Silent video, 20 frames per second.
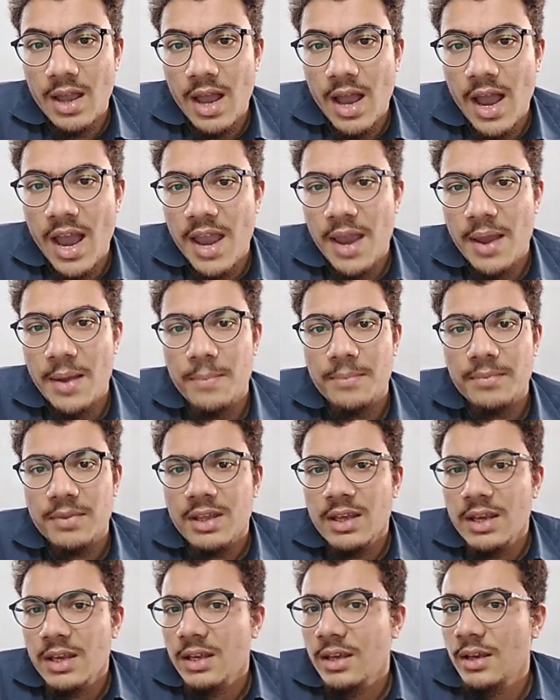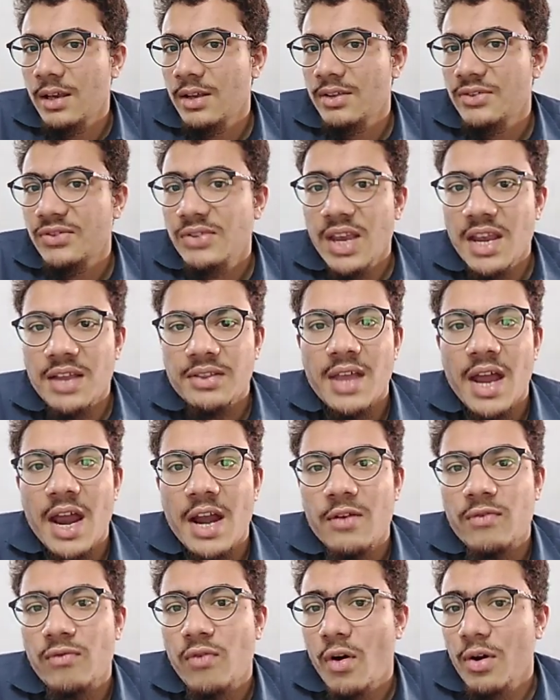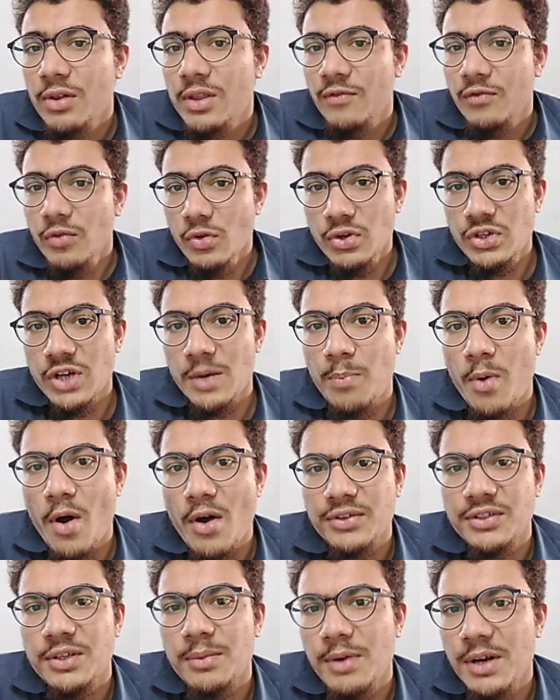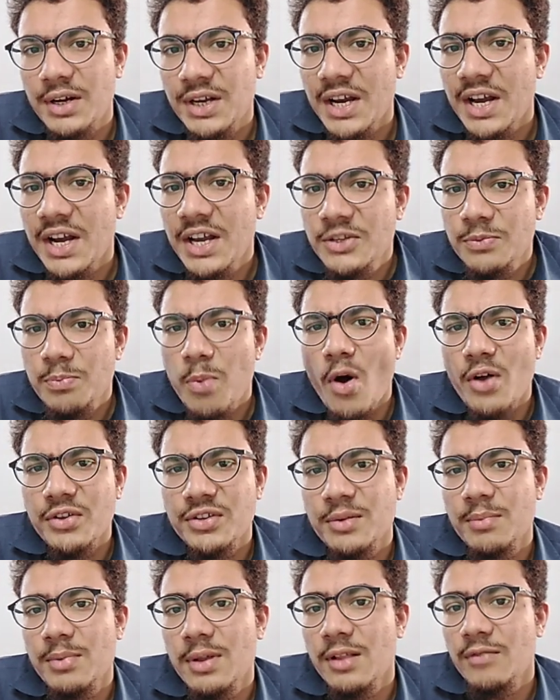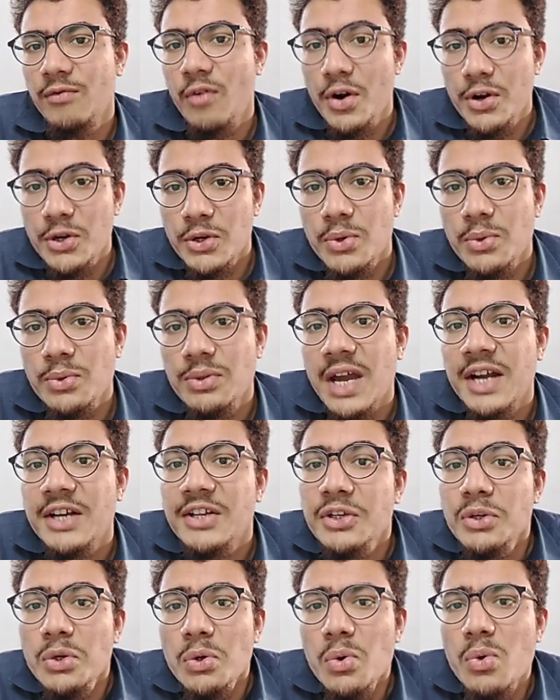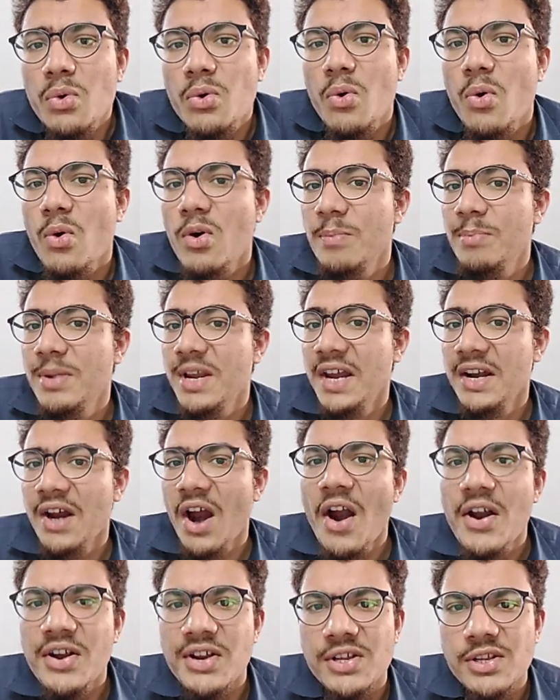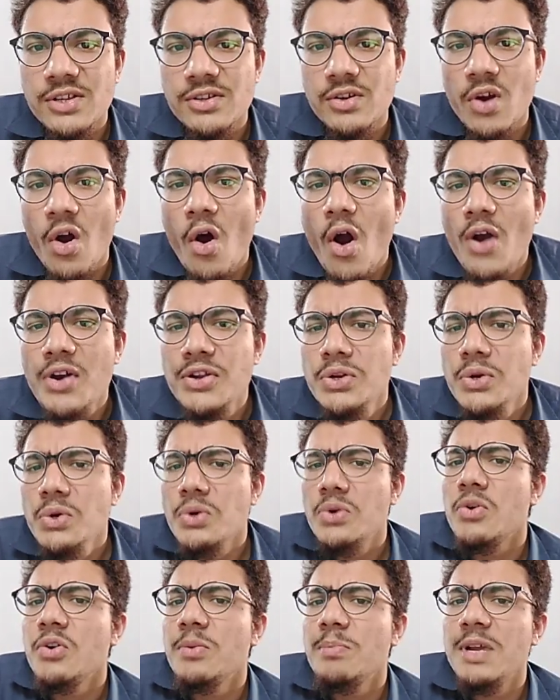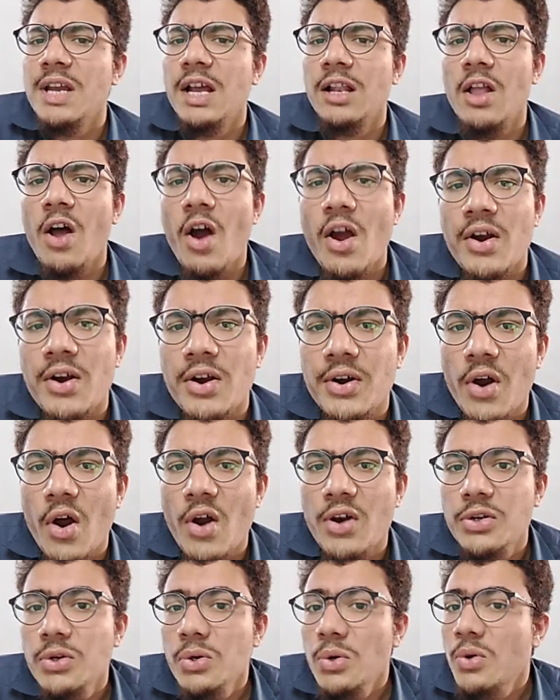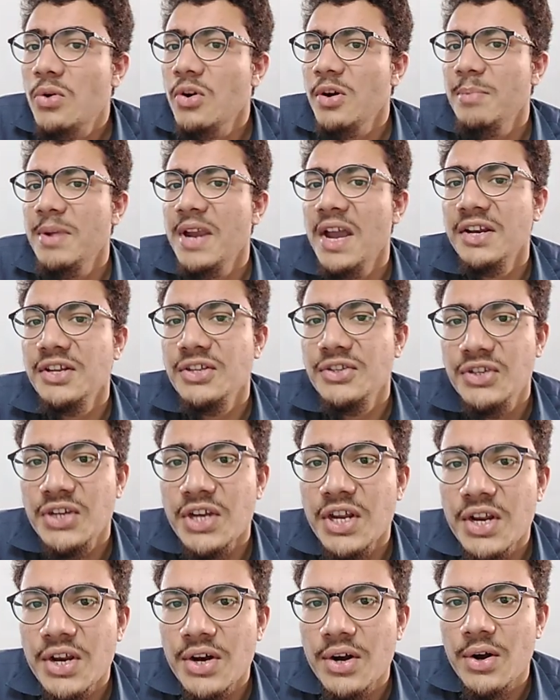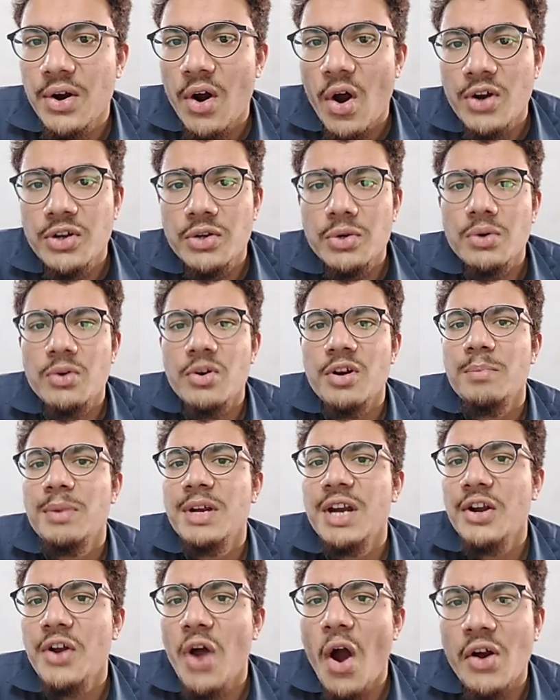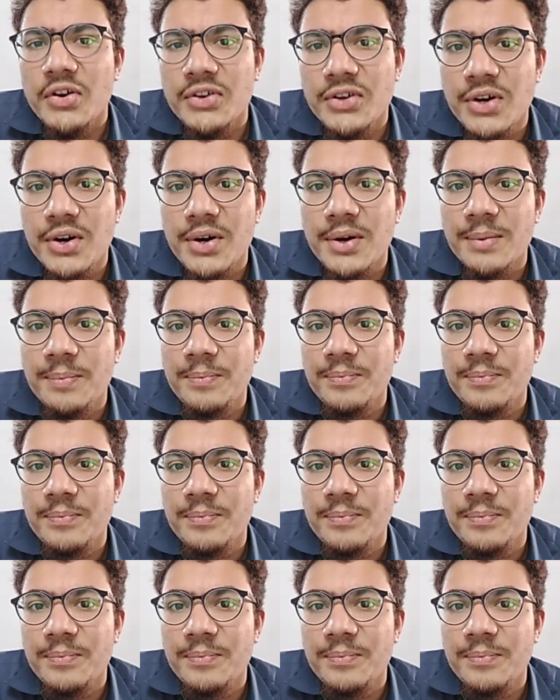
I am saying that for the future possibility, it is possible for you that you could be an artist, or you could be a lawyer, or you could be an engineer, or you could be a doctor.